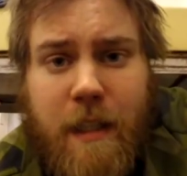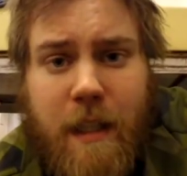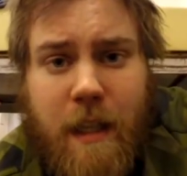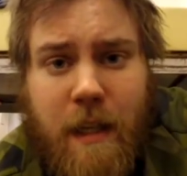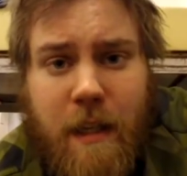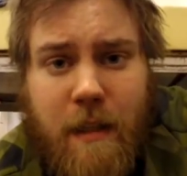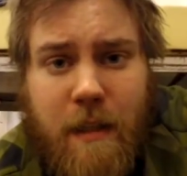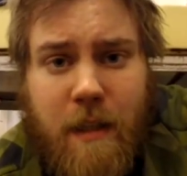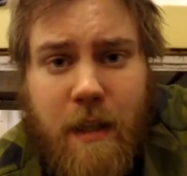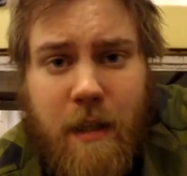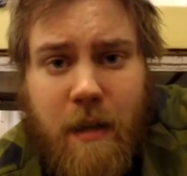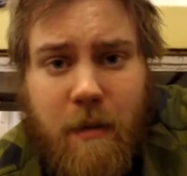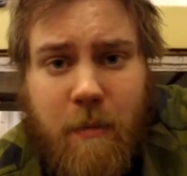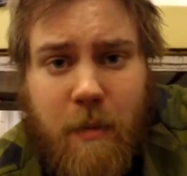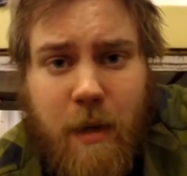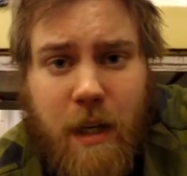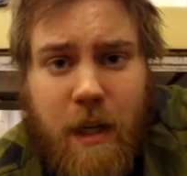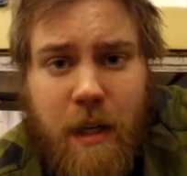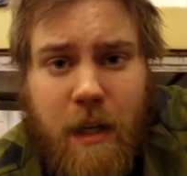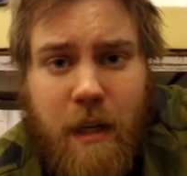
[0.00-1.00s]
and it's gonna
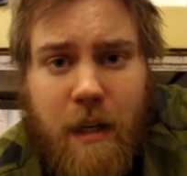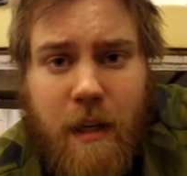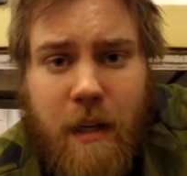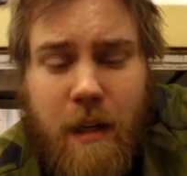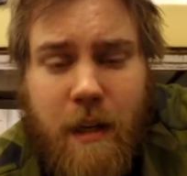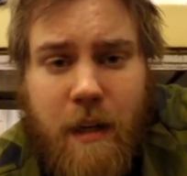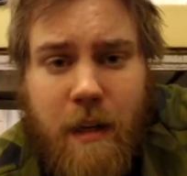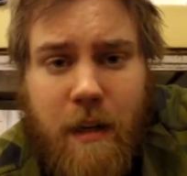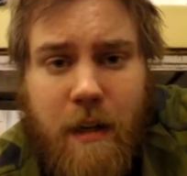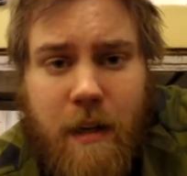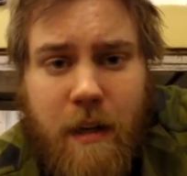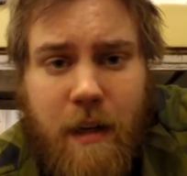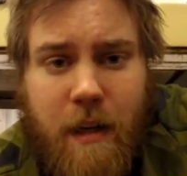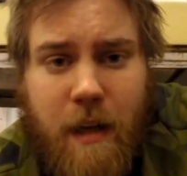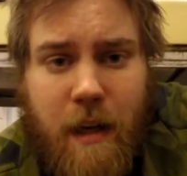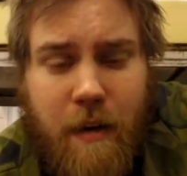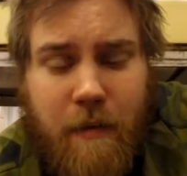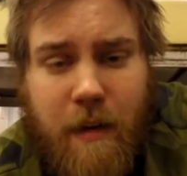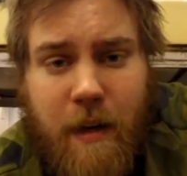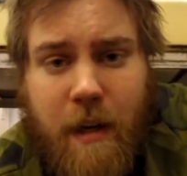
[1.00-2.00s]
be
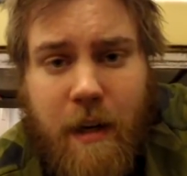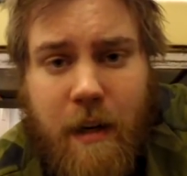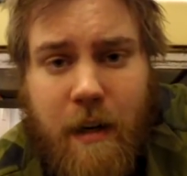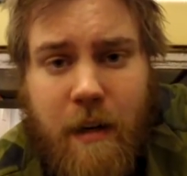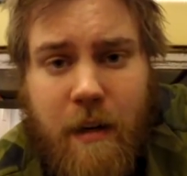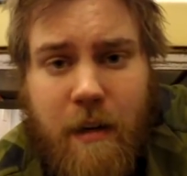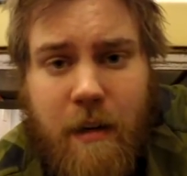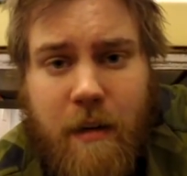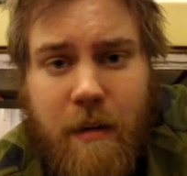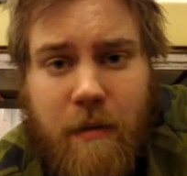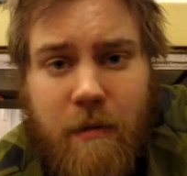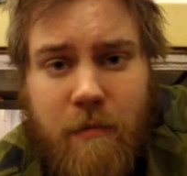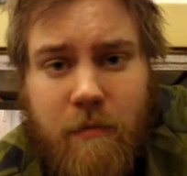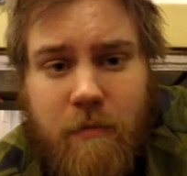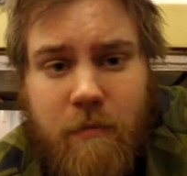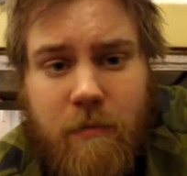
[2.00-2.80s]
having uh,